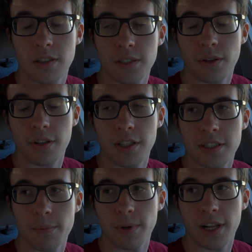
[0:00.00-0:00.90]
sold it to
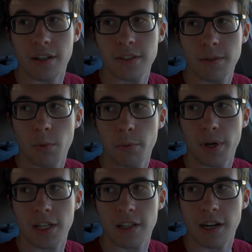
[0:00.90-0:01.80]
somebody else for more
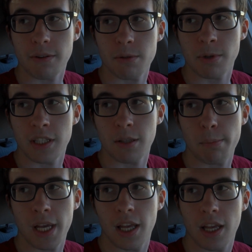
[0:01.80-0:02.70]
money than I was willing
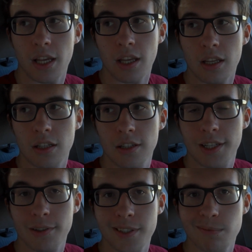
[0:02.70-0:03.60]
to pay,
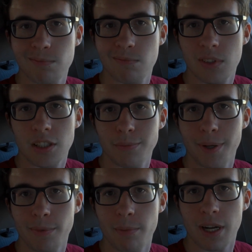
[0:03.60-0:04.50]
which I'm a little
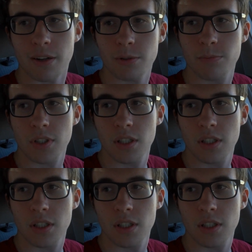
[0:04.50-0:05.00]
bummed about.